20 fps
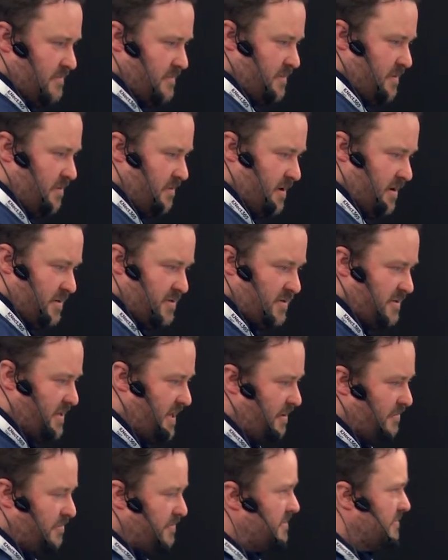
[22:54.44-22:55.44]
All right, so
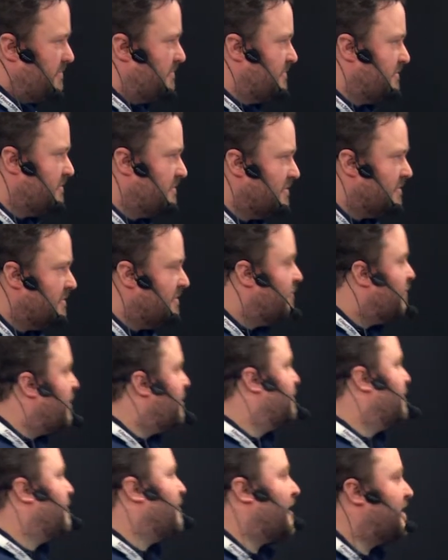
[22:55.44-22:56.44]
killed.
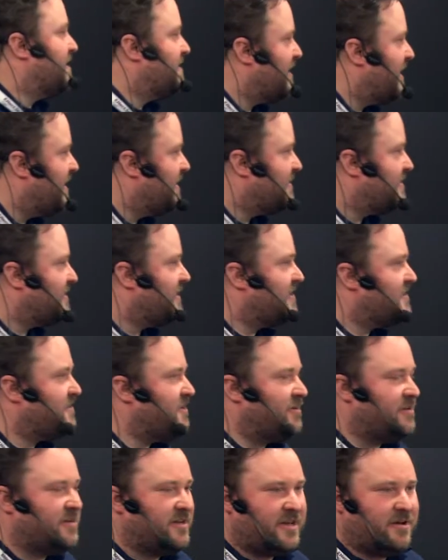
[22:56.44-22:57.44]
Wonderful thing about containers is
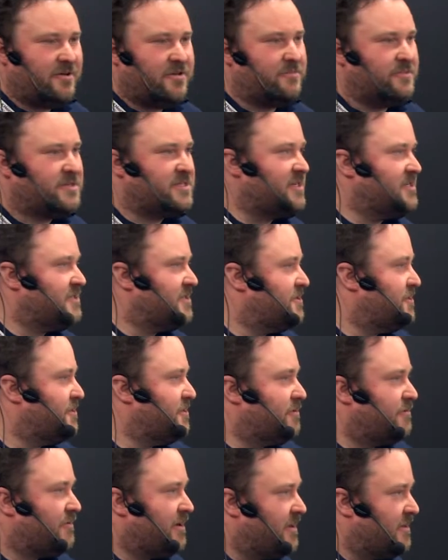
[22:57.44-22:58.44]
you can kill them as easy as you
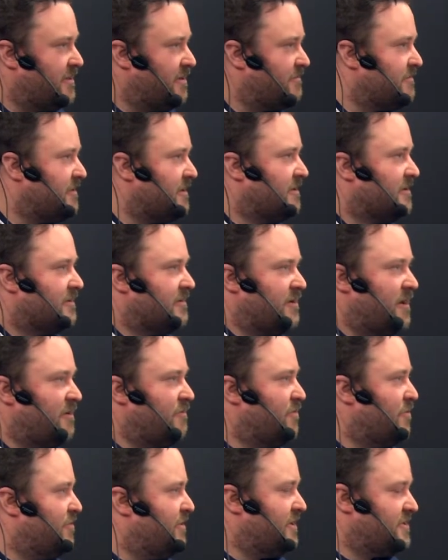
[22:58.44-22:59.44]
can create them. No
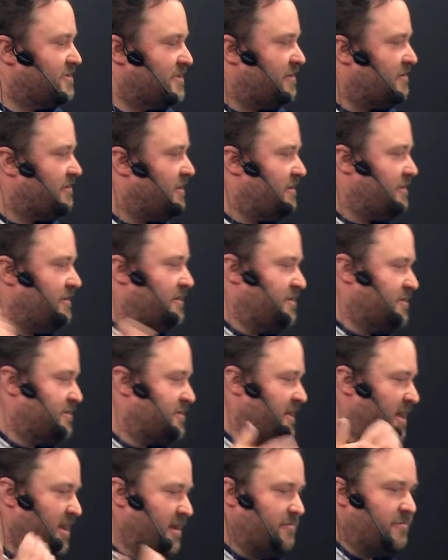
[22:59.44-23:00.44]
warnings, nothing,
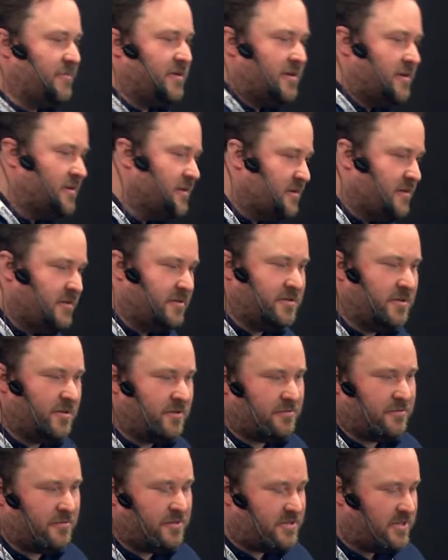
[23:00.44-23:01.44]
just kill them. Do
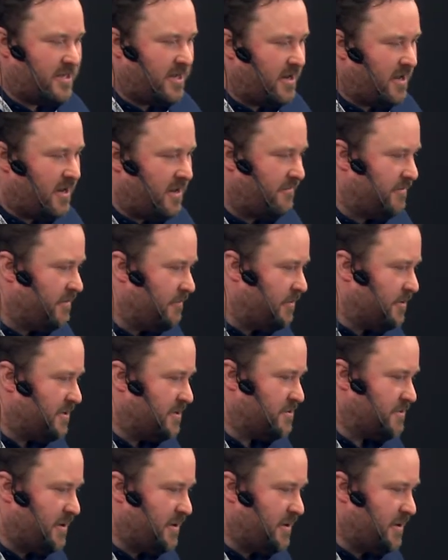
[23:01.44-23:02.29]
it through the CLI if you want as